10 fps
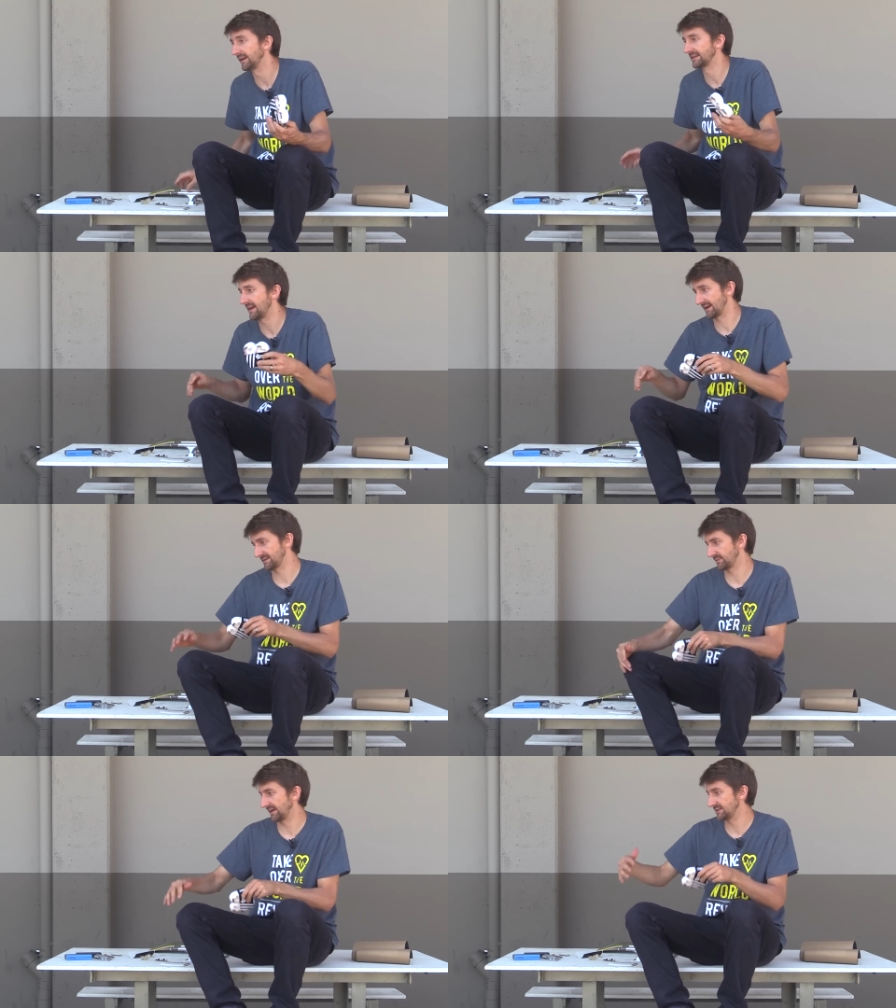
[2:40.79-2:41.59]
like that,
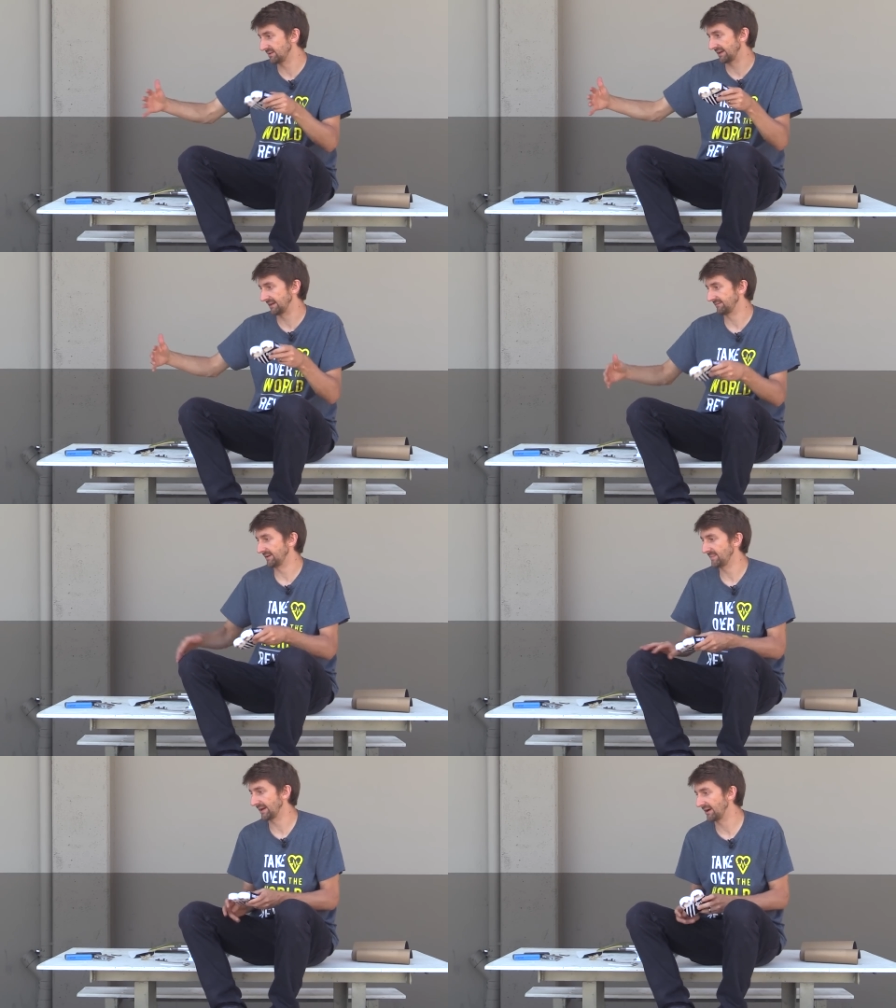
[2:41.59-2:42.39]
because when I do a
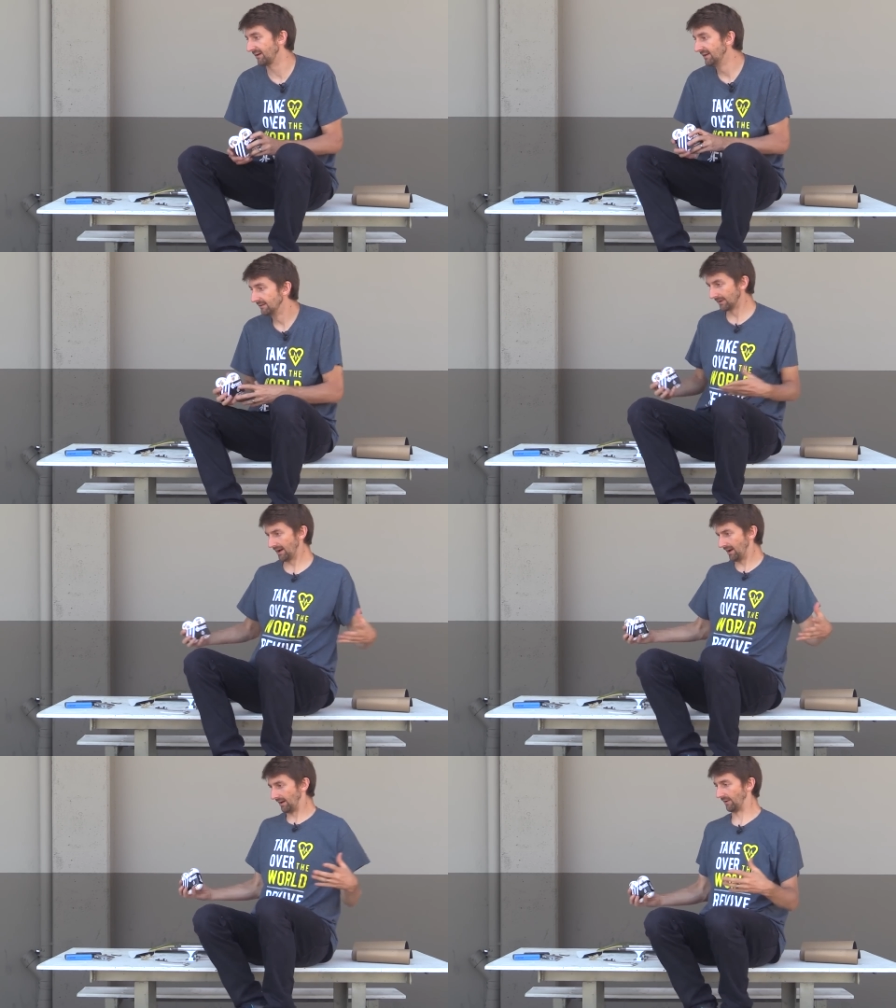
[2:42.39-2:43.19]
kickflip, I go,
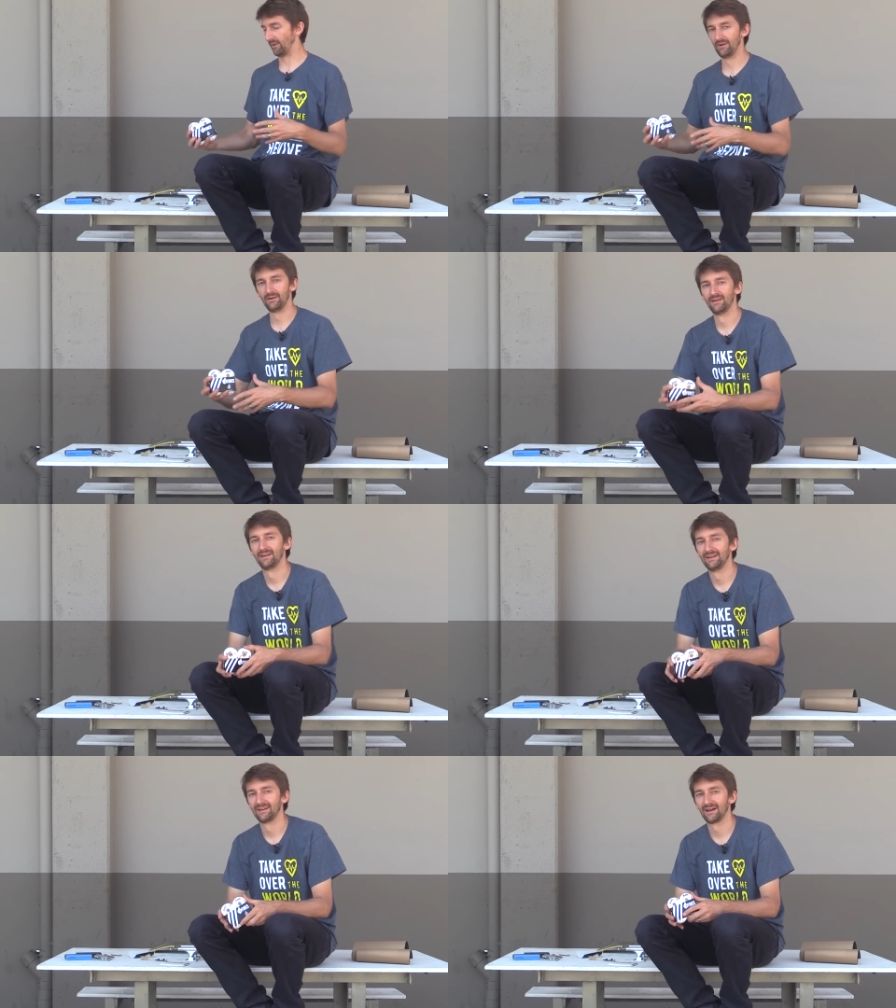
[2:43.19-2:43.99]
whoa!
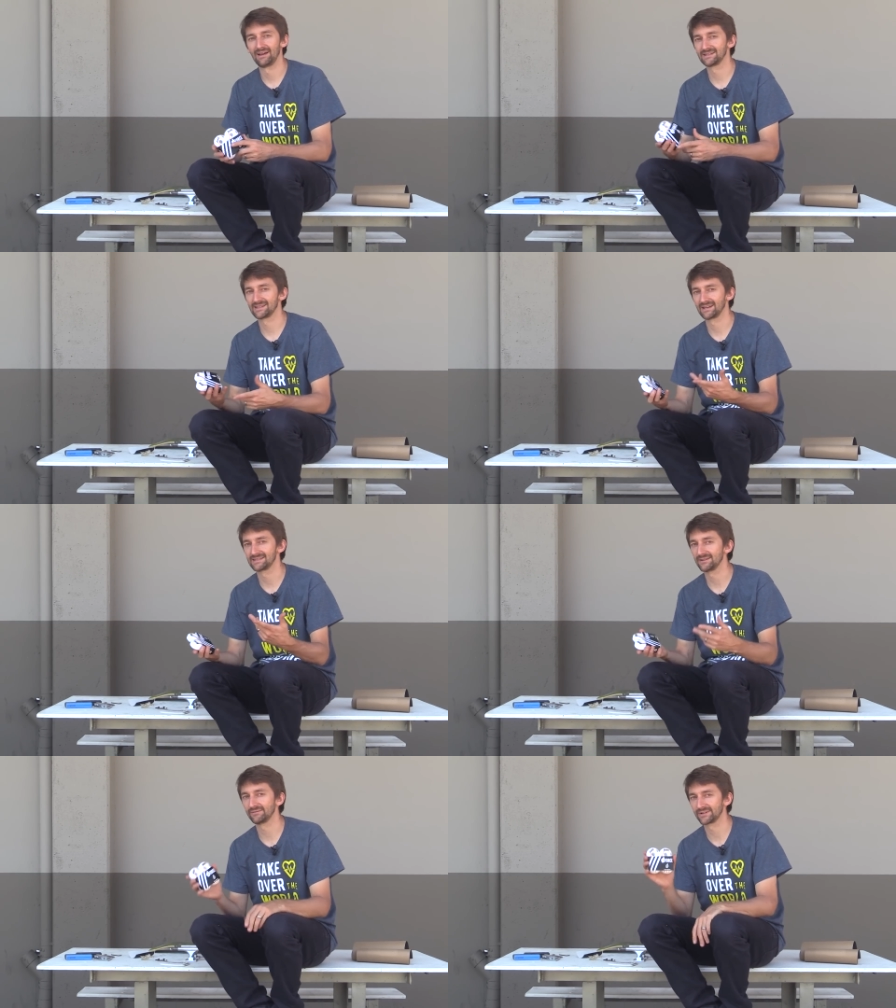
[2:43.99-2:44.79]
It's like
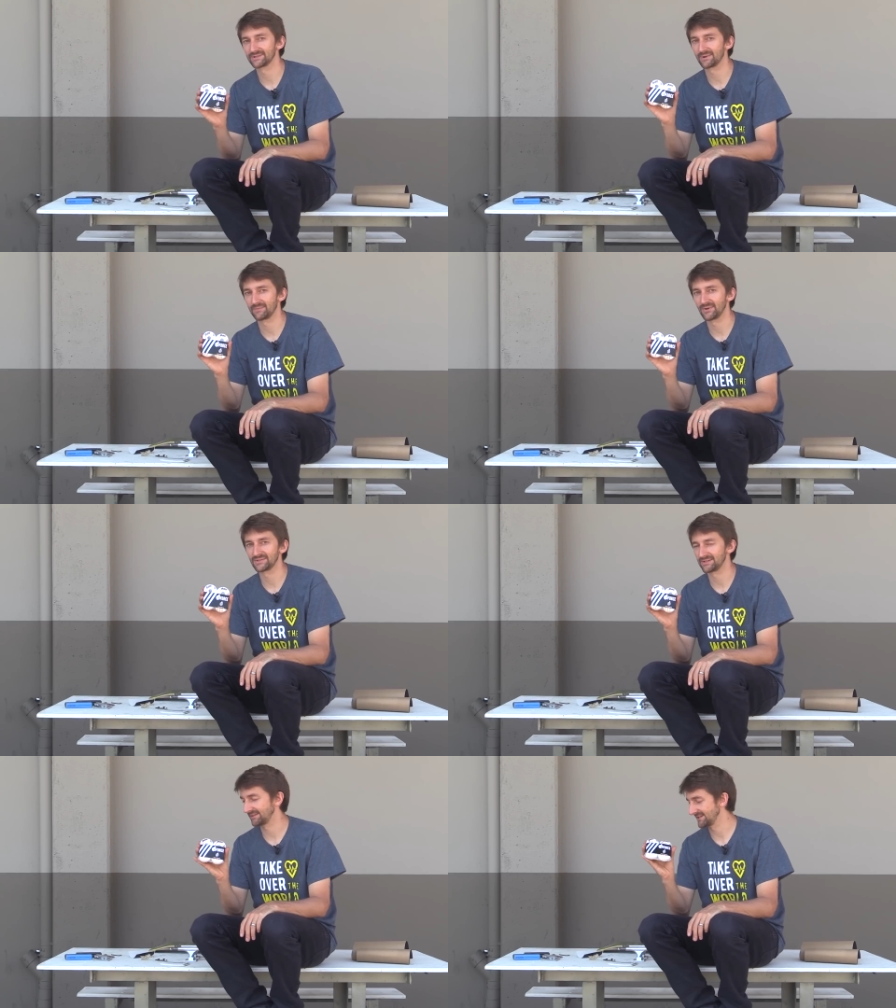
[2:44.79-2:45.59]
silver is what I'm
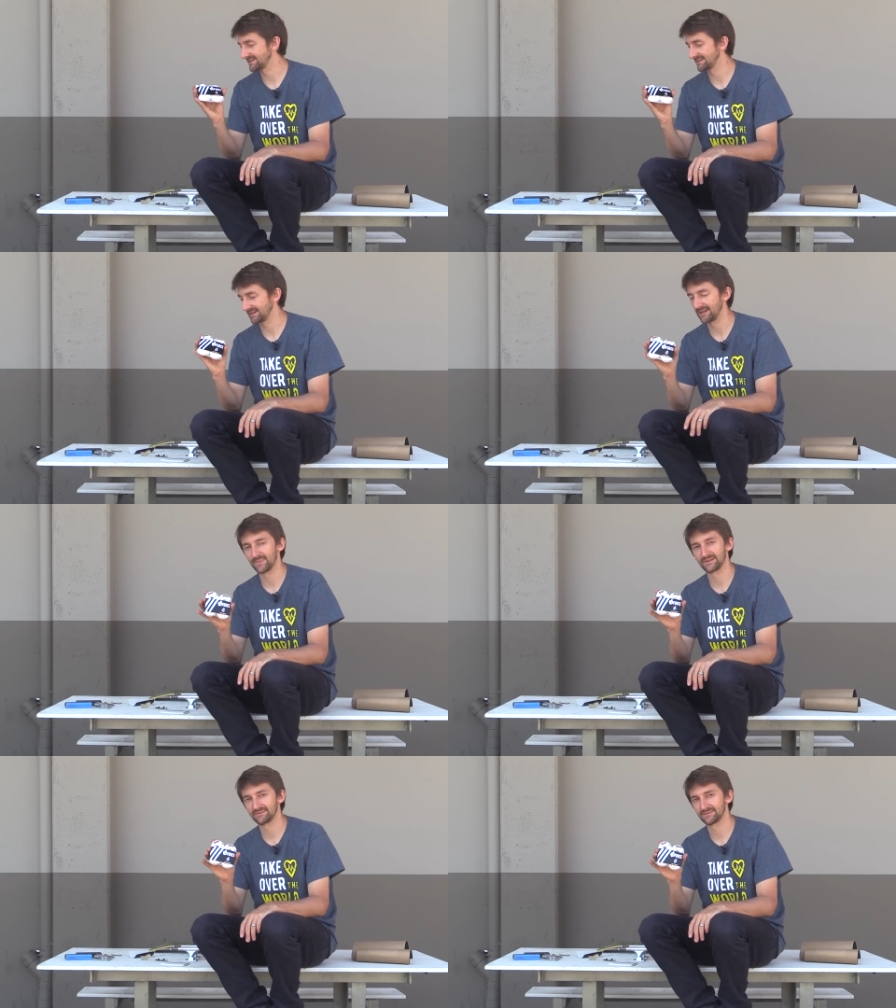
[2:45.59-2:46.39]
used to. I just keep
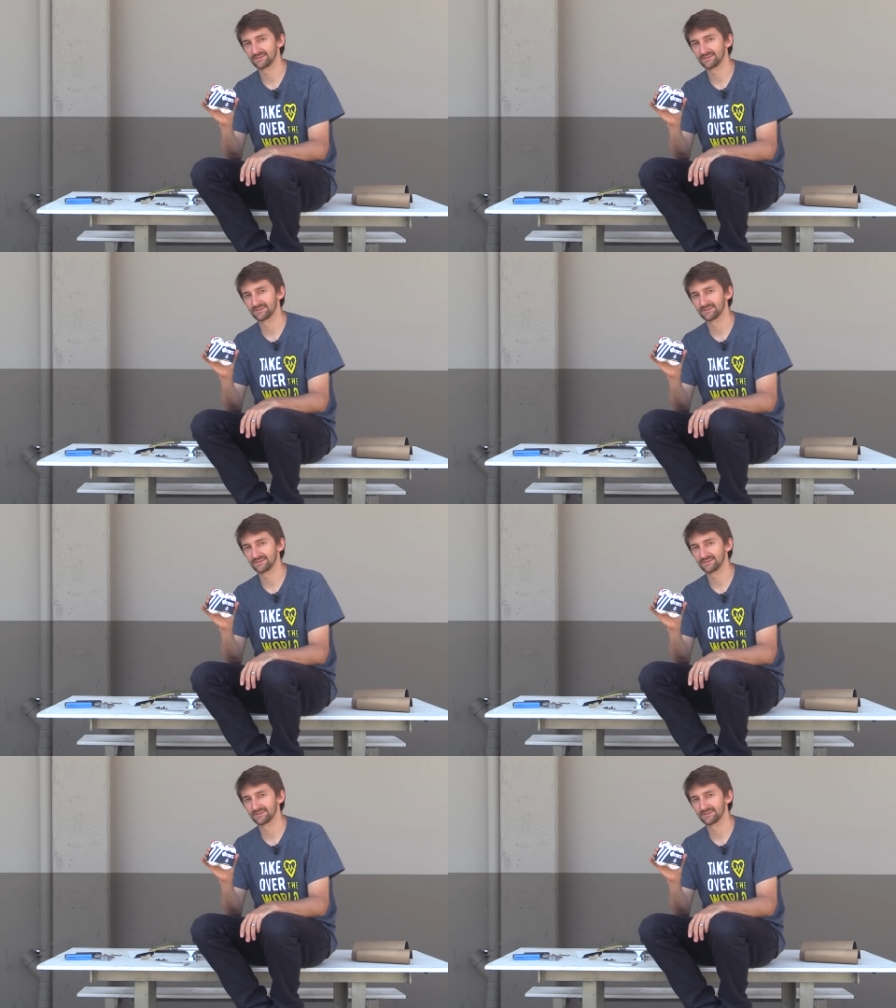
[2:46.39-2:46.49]
it